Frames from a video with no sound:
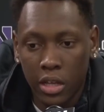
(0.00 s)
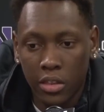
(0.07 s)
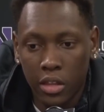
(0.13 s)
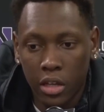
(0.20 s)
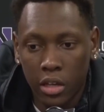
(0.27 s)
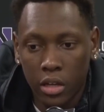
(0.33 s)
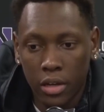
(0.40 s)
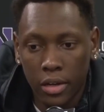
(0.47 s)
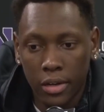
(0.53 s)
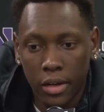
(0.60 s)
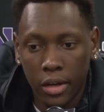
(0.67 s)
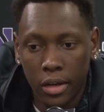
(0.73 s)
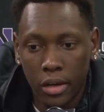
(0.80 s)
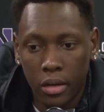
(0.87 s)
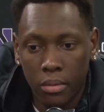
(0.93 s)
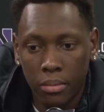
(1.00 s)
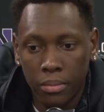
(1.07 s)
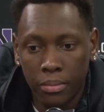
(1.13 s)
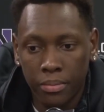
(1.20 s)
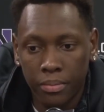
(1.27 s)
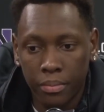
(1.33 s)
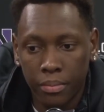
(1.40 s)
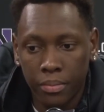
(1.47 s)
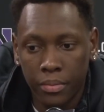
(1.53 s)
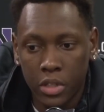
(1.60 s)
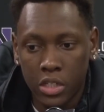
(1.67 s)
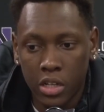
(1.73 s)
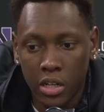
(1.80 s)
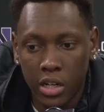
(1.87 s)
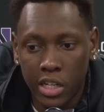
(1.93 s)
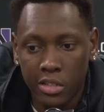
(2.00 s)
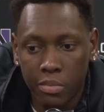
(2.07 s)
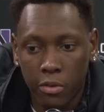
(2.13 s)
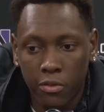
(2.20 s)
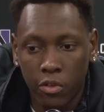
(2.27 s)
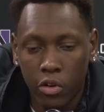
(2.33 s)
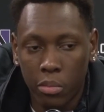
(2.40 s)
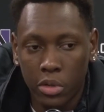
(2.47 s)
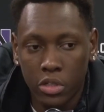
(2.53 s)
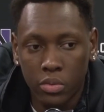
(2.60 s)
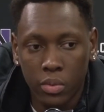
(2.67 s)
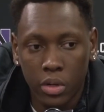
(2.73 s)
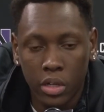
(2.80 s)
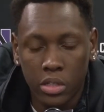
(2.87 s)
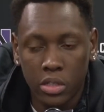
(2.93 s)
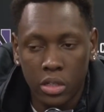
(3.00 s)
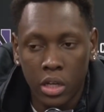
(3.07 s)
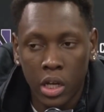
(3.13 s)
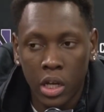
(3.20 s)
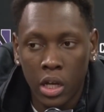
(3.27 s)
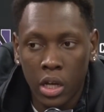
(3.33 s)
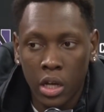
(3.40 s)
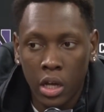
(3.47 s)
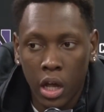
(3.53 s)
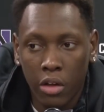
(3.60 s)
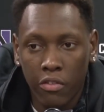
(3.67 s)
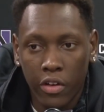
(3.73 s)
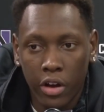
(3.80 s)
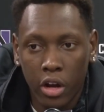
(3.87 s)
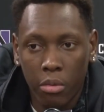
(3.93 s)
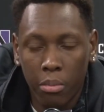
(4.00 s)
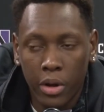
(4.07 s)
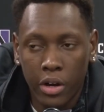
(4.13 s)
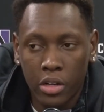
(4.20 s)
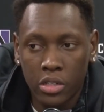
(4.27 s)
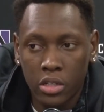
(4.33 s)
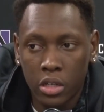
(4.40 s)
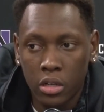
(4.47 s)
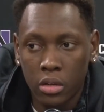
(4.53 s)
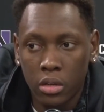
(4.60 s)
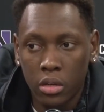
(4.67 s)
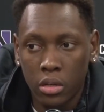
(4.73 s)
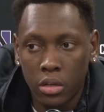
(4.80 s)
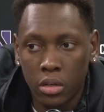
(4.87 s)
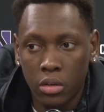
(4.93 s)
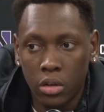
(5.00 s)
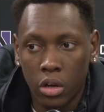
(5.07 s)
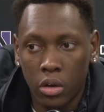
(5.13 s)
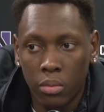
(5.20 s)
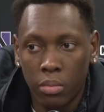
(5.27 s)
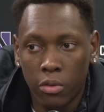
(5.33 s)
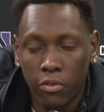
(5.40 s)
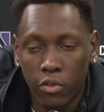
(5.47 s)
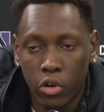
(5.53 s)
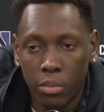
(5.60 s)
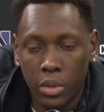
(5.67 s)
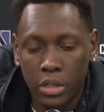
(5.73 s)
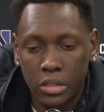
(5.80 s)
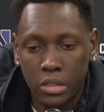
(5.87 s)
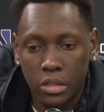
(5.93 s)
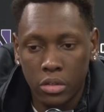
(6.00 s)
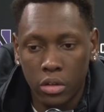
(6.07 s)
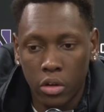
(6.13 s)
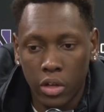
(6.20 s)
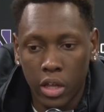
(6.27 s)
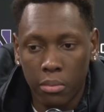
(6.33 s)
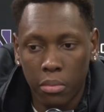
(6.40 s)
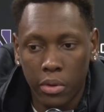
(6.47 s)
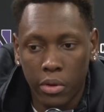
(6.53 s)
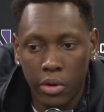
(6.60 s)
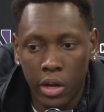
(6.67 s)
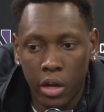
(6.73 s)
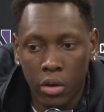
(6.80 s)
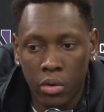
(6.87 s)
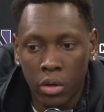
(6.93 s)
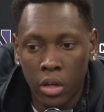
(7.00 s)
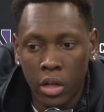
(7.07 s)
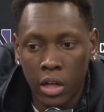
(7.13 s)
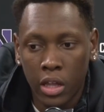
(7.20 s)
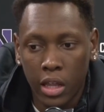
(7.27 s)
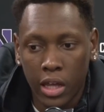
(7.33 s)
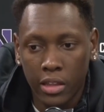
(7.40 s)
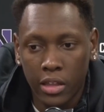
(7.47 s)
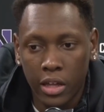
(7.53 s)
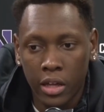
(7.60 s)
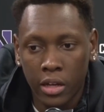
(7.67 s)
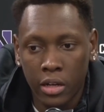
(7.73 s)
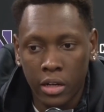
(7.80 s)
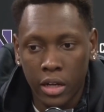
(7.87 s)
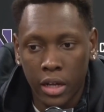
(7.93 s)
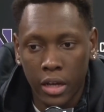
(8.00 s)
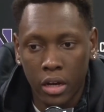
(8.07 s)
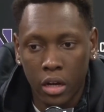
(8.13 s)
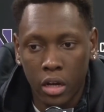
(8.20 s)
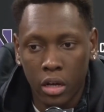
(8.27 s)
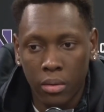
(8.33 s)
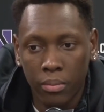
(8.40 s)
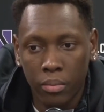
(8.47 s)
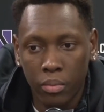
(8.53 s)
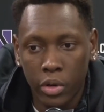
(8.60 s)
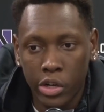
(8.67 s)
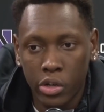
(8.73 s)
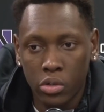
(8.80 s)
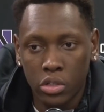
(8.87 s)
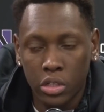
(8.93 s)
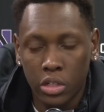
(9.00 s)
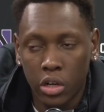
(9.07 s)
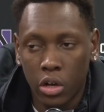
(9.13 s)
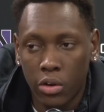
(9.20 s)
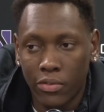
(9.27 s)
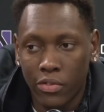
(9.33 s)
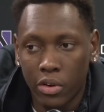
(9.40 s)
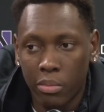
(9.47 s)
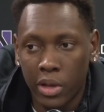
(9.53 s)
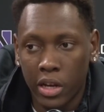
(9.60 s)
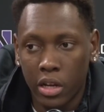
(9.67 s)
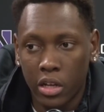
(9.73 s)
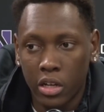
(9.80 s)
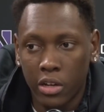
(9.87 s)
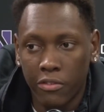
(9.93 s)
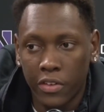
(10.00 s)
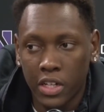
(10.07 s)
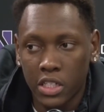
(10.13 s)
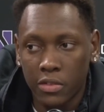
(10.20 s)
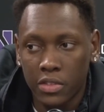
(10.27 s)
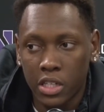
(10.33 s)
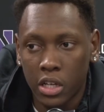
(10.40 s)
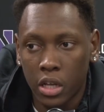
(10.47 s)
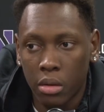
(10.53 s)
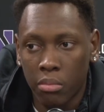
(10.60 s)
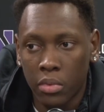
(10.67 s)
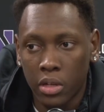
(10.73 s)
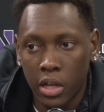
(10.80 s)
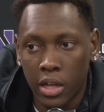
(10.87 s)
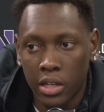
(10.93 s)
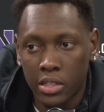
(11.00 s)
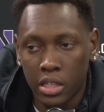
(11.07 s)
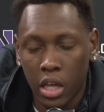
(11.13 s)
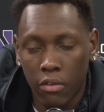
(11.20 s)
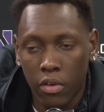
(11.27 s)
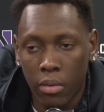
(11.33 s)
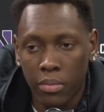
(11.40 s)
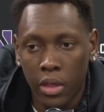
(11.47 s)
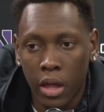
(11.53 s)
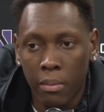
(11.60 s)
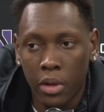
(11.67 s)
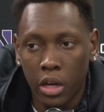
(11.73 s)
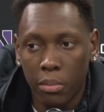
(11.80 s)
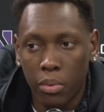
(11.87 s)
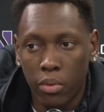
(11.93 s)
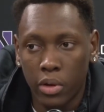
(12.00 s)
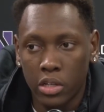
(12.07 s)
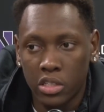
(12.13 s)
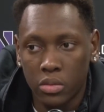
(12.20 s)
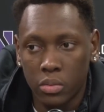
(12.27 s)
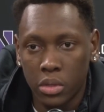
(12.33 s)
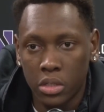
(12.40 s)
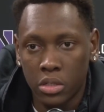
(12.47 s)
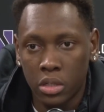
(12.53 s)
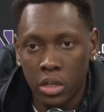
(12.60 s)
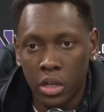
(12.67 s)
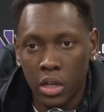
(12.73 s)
I think Sunday's performance was a very embarrassing, you know, performance, you know, getting blown out like that. And we're usually known for being a good defensive team, and to give up that many points was